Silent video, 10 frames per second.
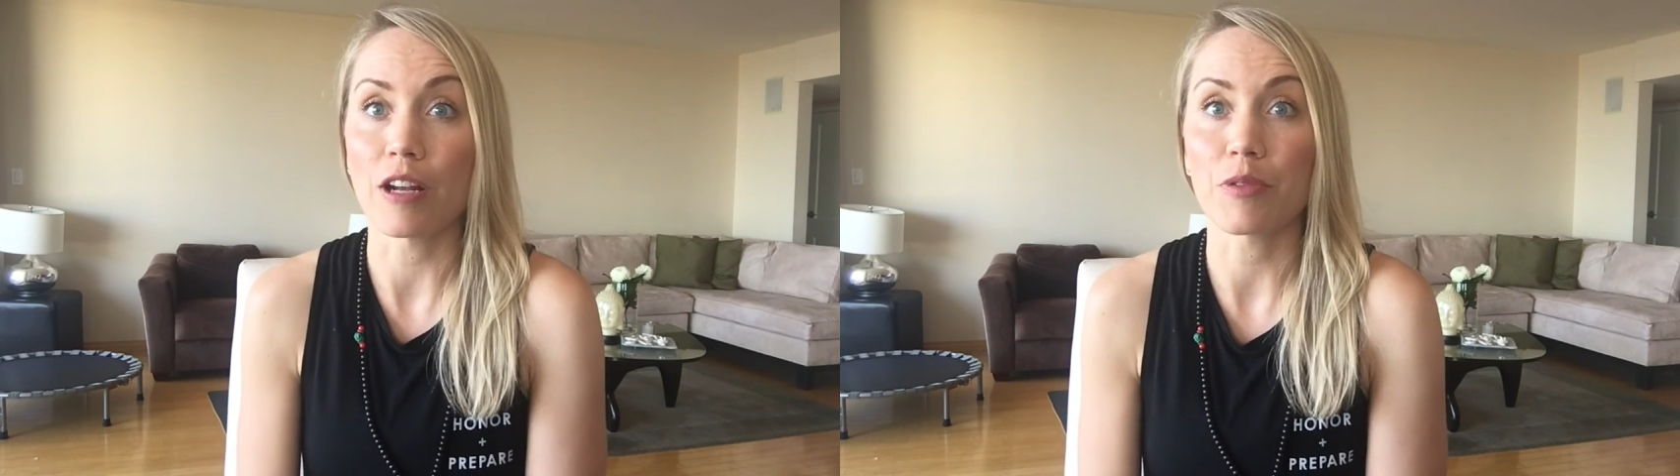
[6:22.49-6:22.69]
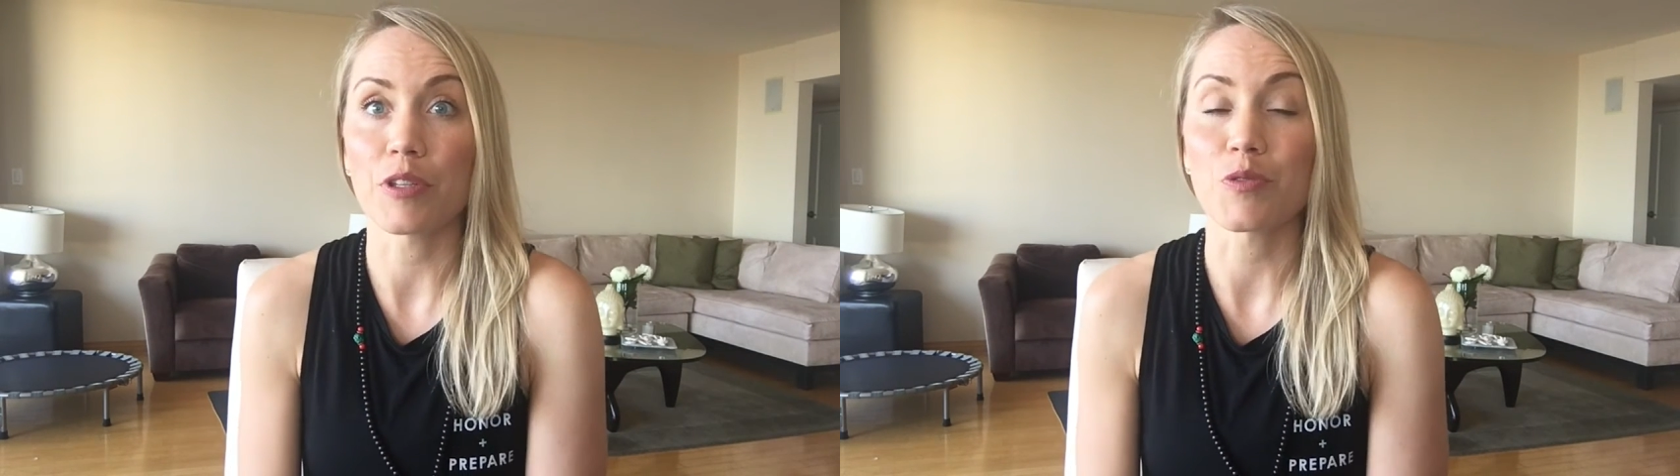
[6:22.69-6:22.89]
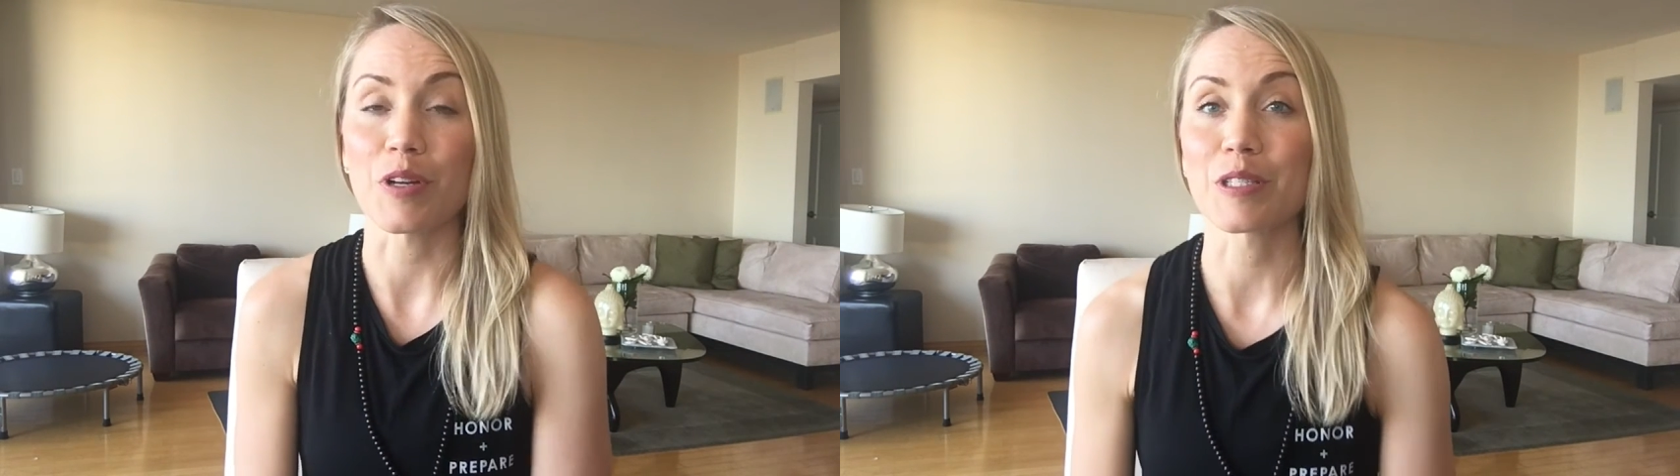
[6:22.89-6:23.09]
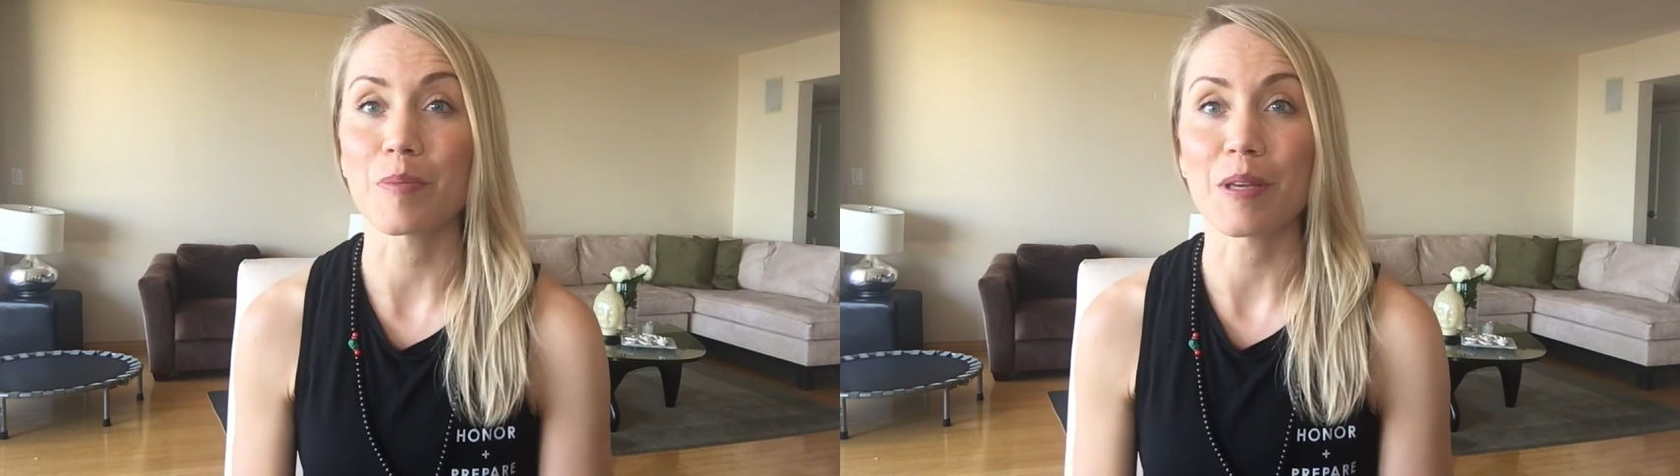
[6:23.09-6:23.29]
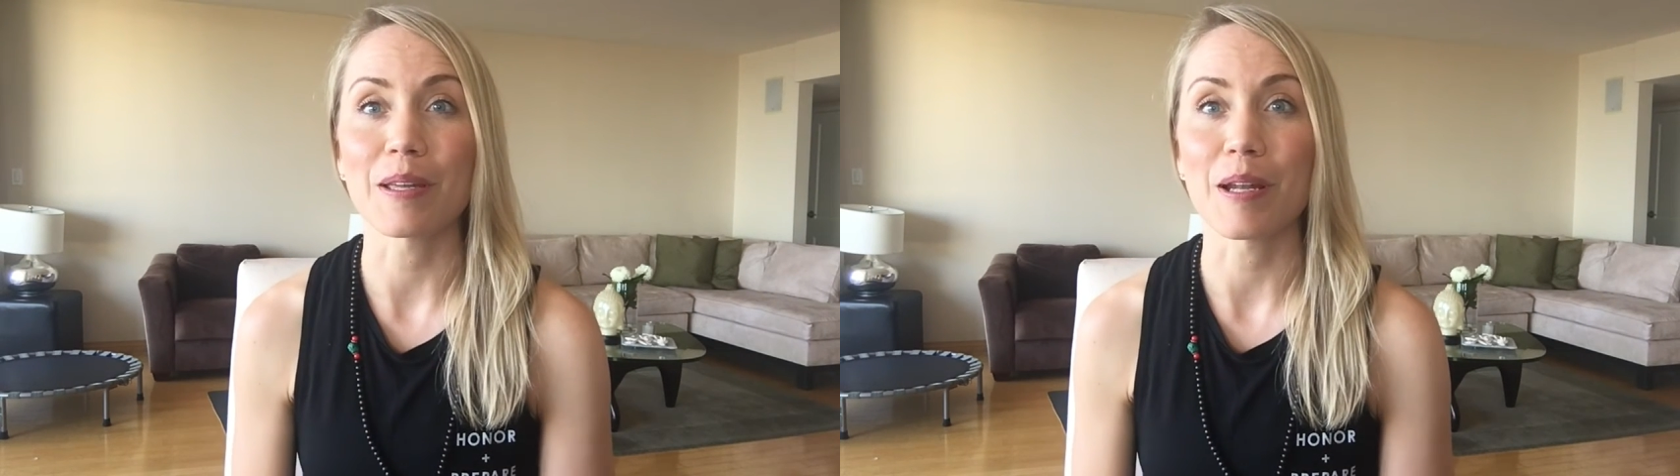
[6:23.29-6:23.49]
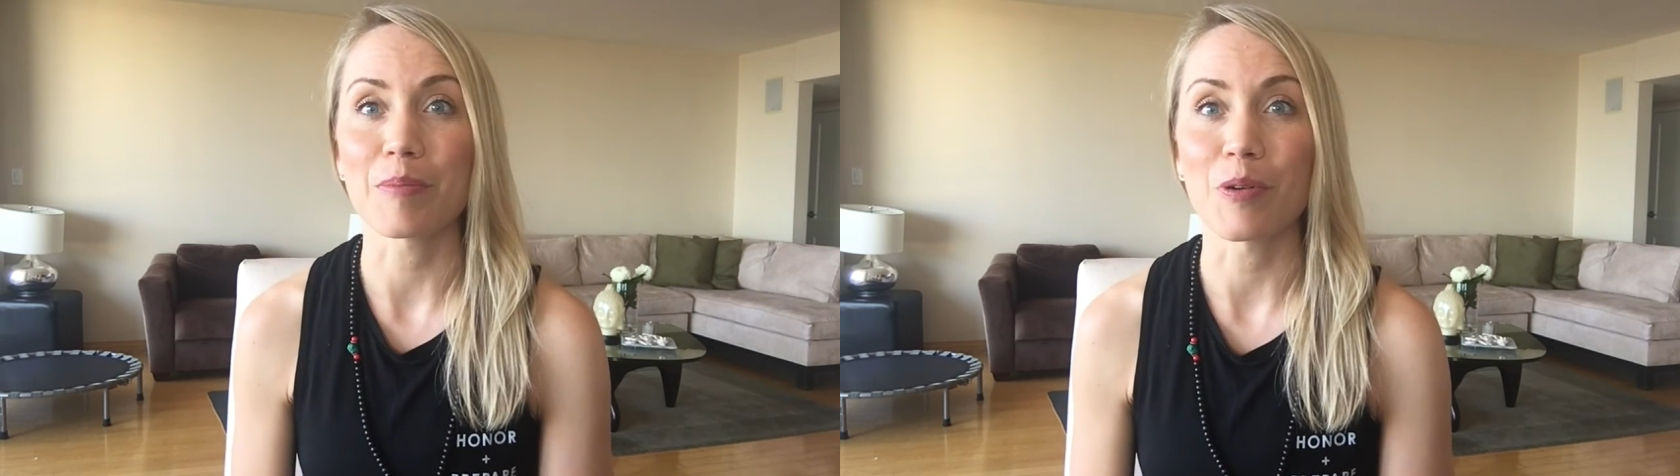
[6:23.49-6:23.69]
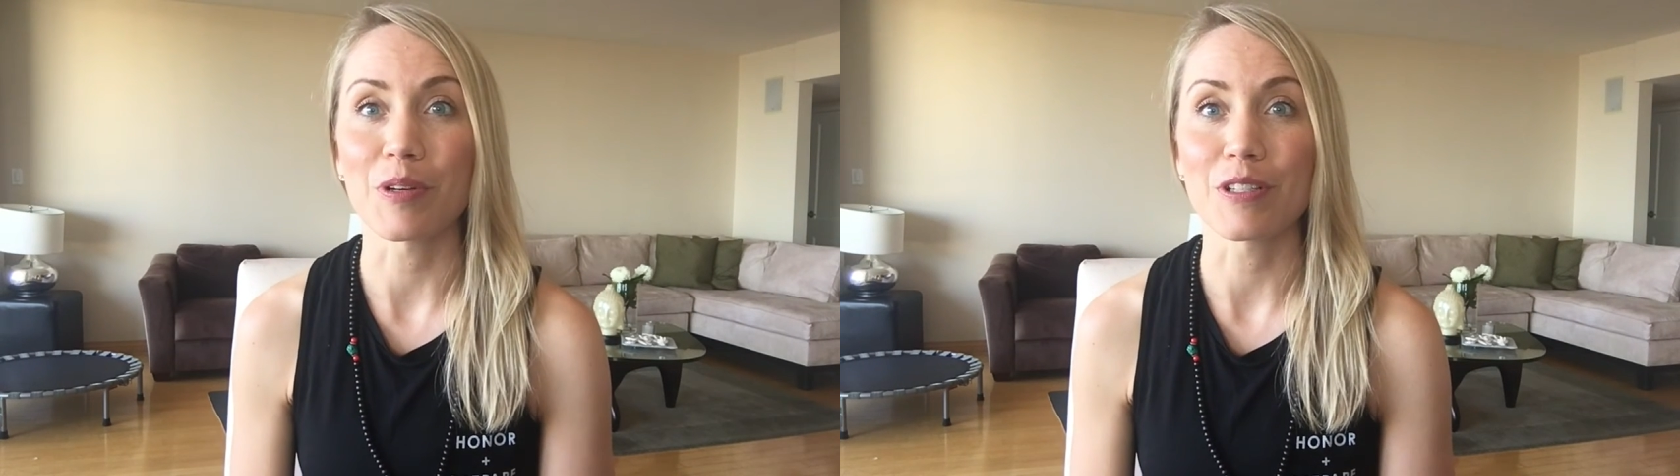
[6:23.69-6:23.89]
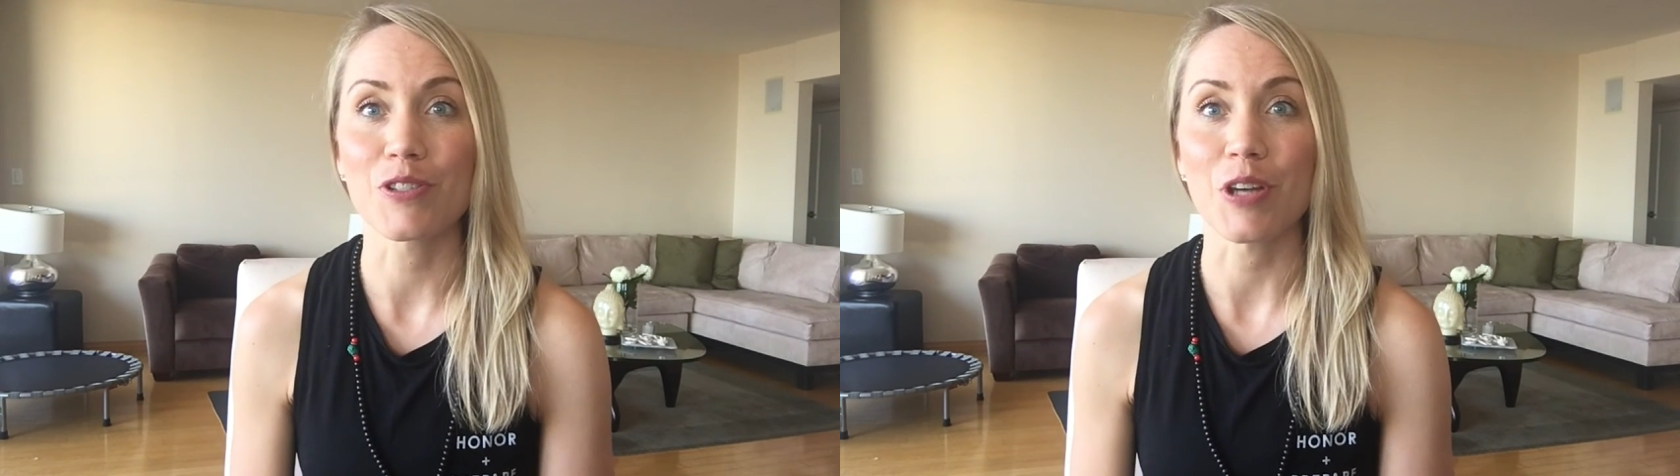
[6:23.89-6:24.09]
out this recipe that I'm
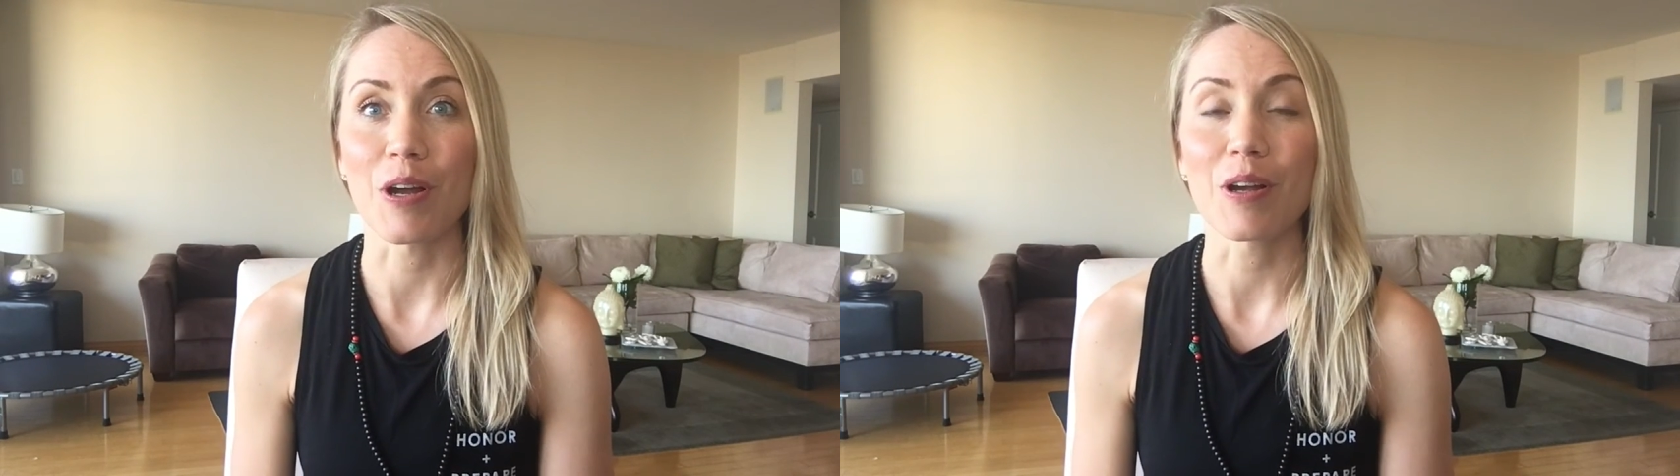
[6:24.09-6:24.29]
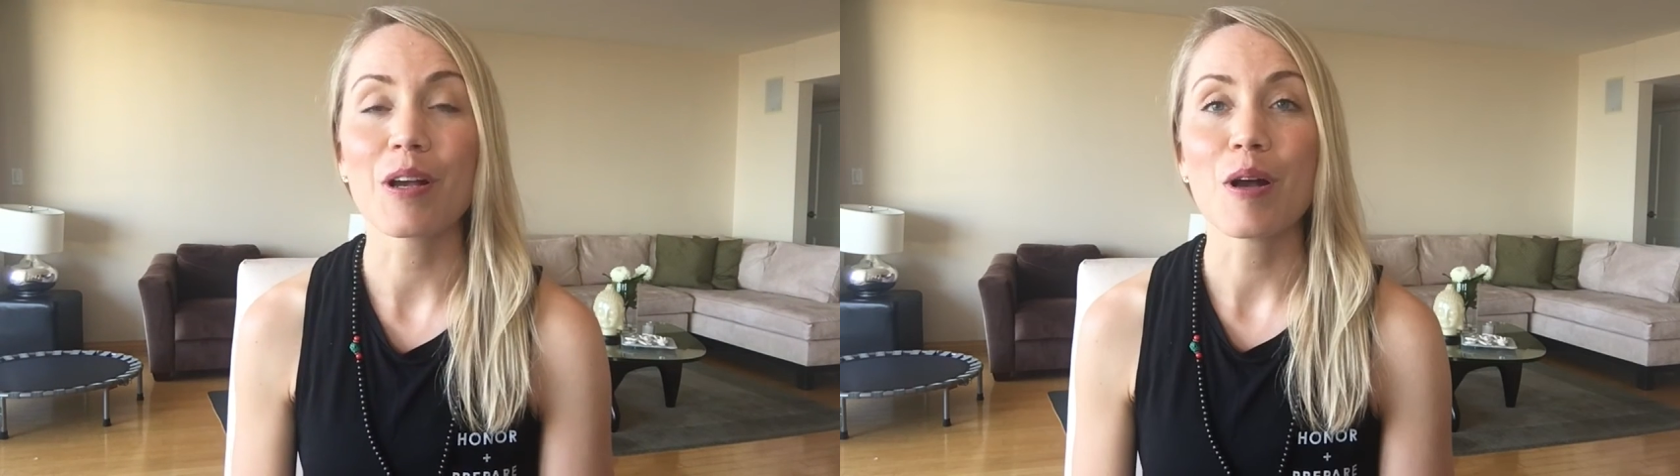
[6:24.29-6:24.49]
going to share